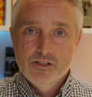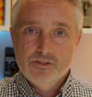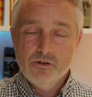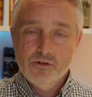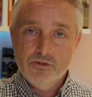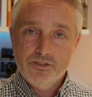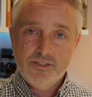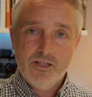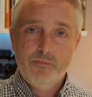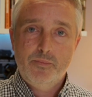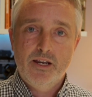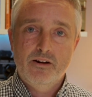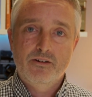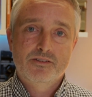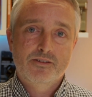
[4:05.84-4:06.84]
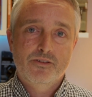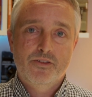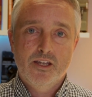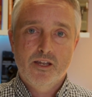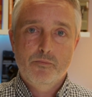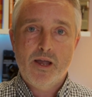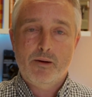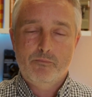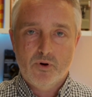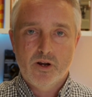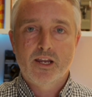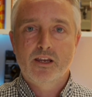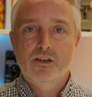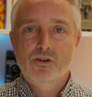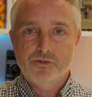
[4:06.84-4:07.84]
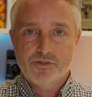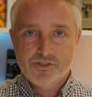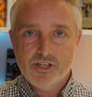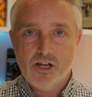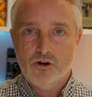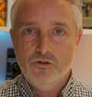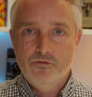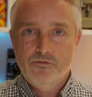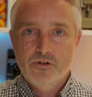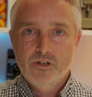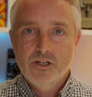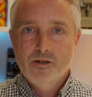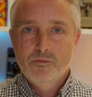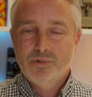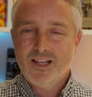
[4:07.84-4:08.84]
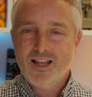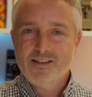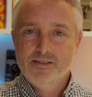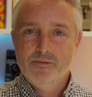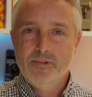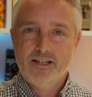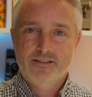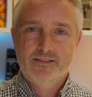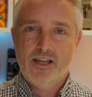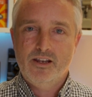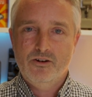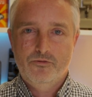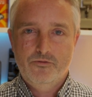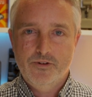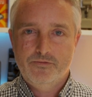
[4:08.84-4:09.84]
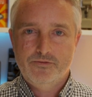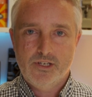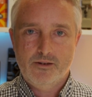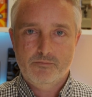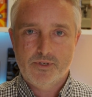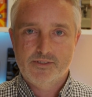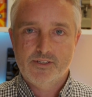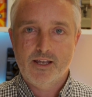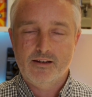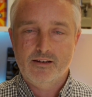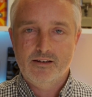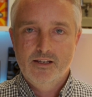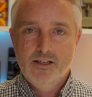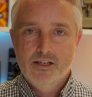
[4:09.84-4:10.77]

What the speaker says: So a good tip here is to think about bringing yourself plus about 10 or 15%.